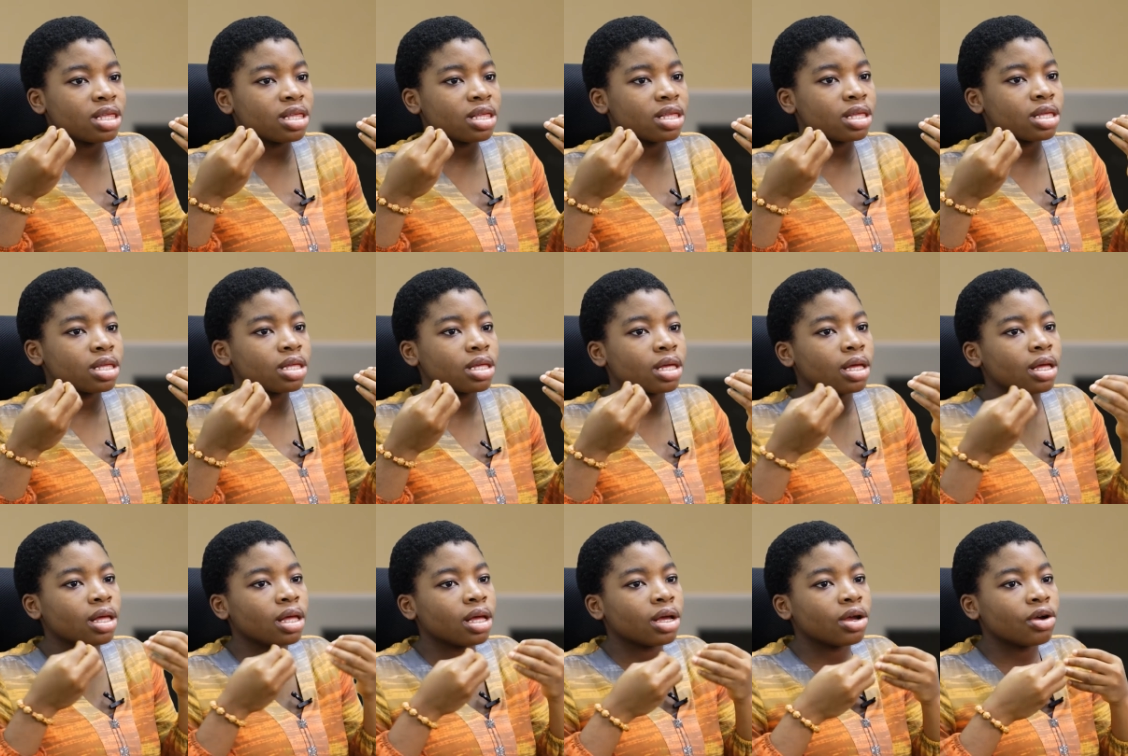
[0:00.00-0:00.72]
this
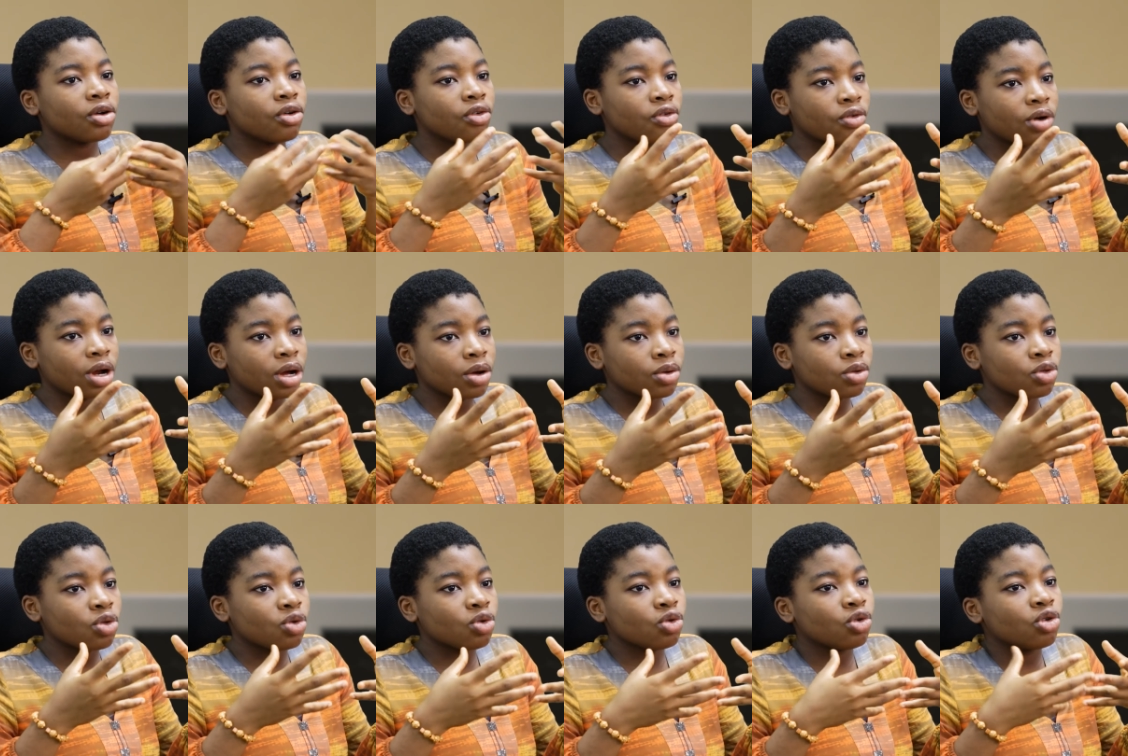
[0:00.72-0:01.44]

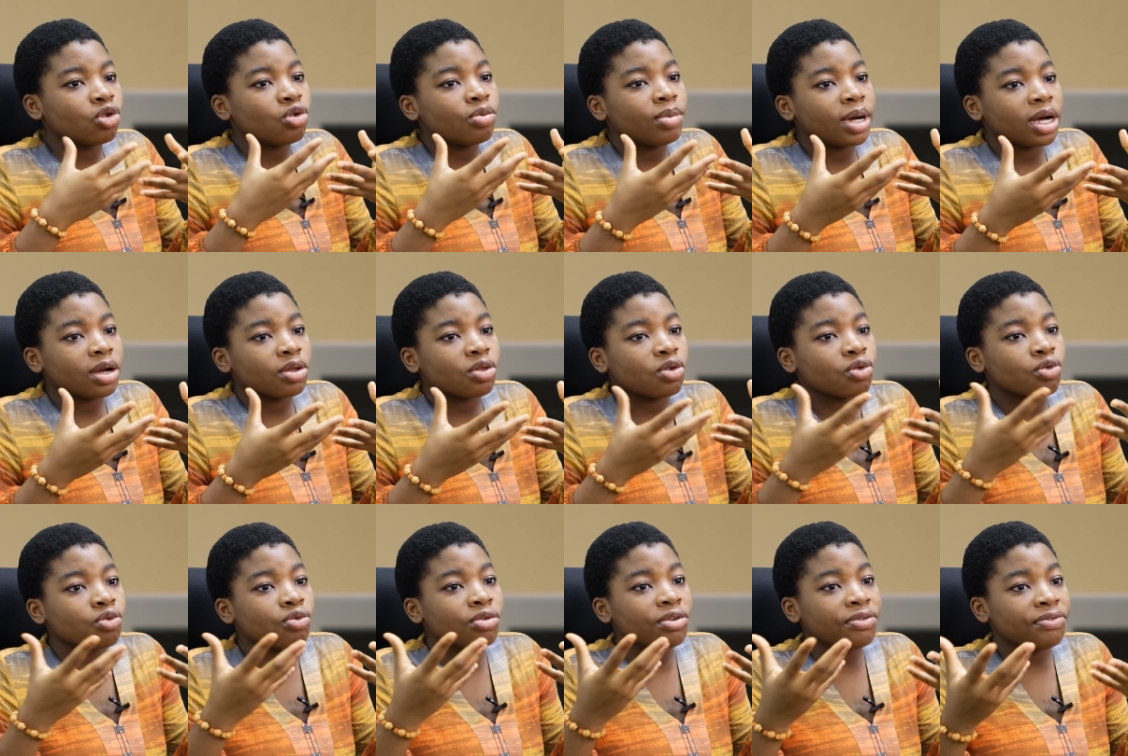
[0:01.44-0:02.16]
ground to go
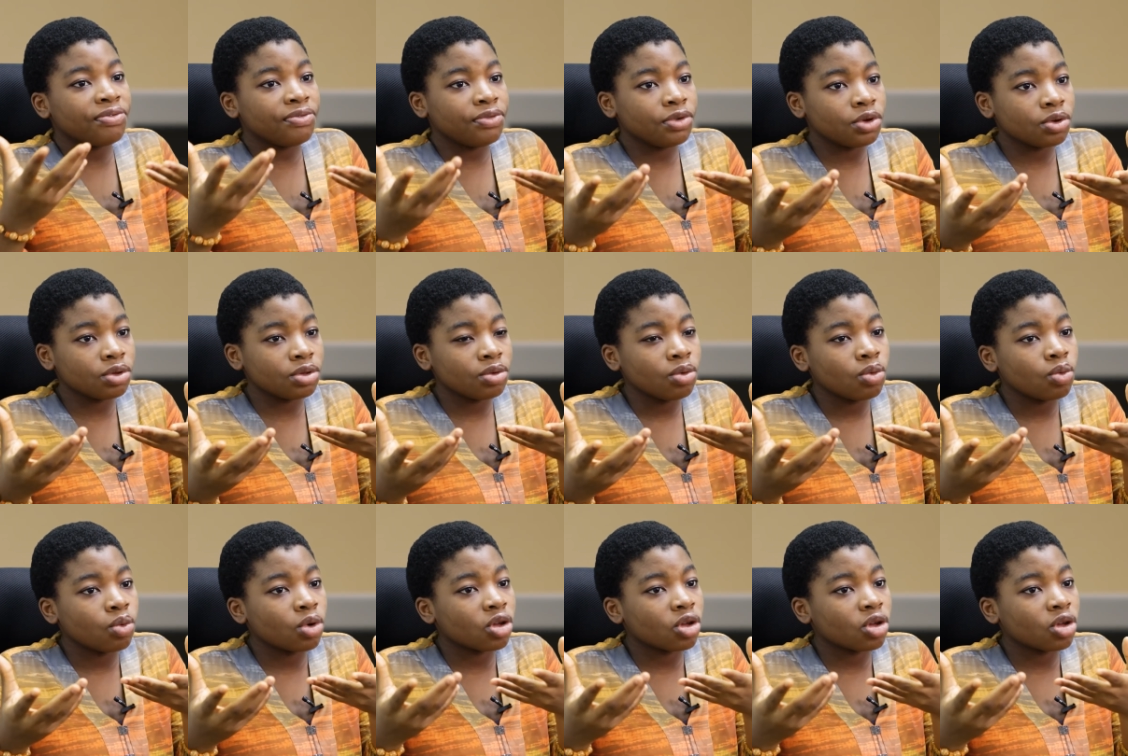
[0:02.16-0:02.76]
back to review